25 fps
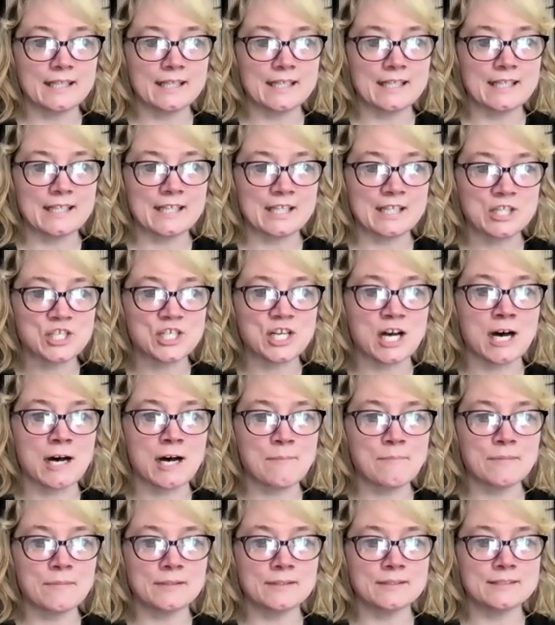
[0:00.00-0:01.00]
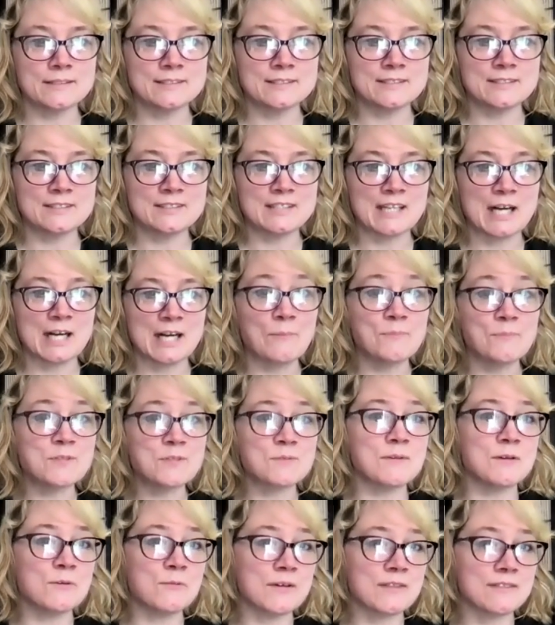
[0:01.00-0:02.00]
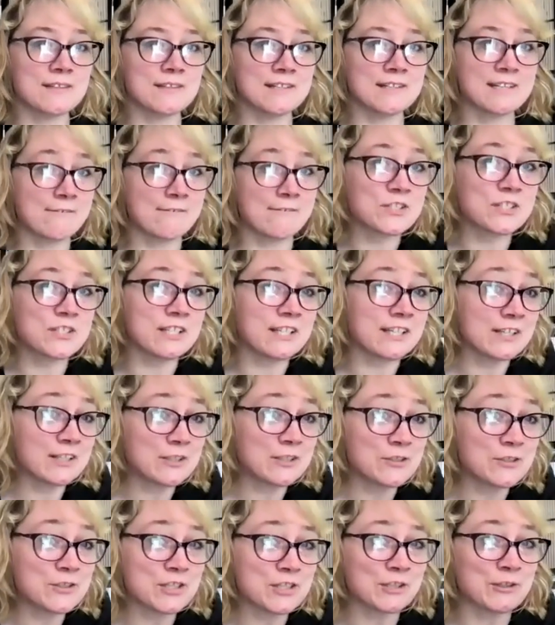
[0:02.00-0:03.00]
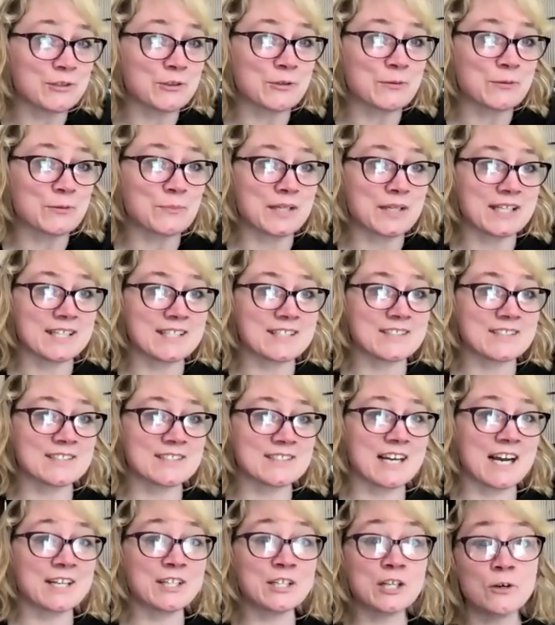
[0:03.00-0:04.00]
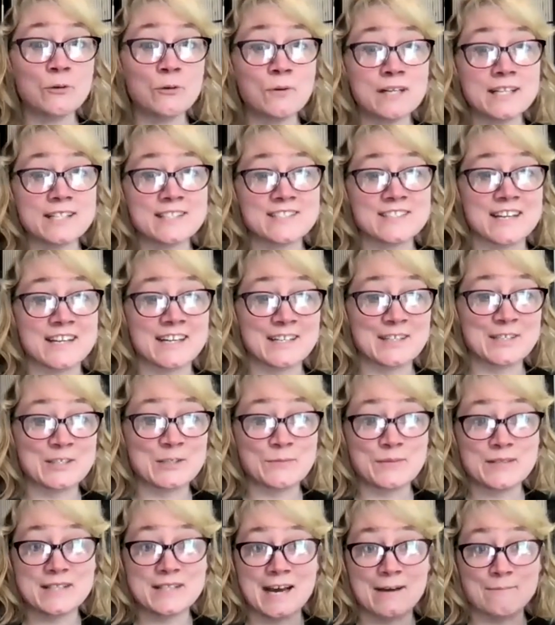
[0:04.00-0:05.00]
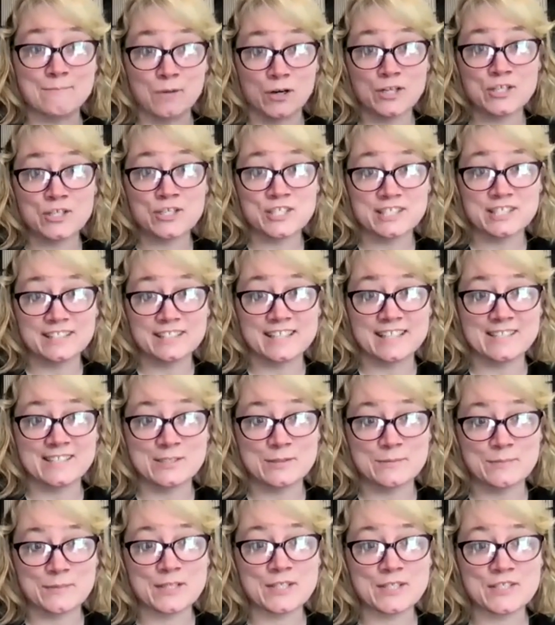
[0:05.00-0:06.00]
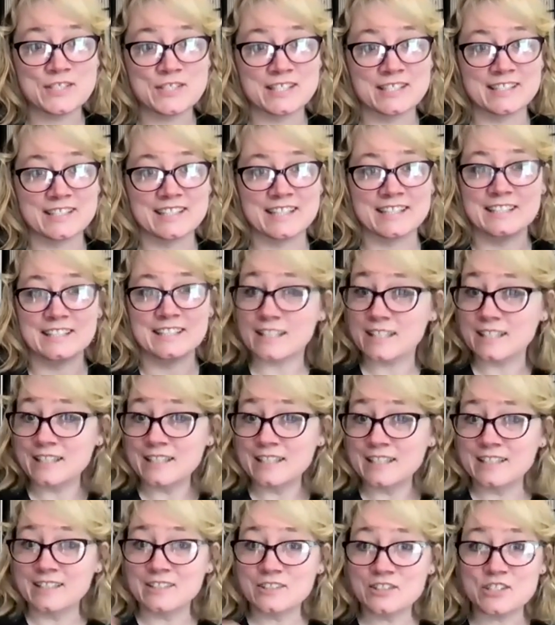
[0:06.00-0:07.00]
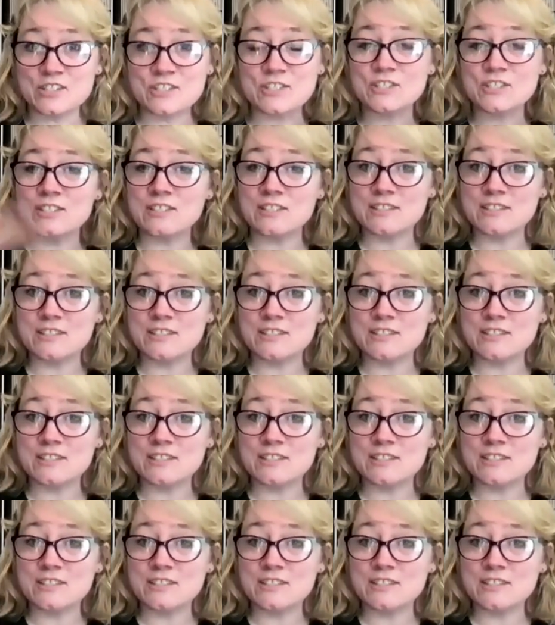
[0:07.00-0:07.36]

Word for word: in a shop helps me with the diversity inclusion group because I know what it's like to be that marginalized person that just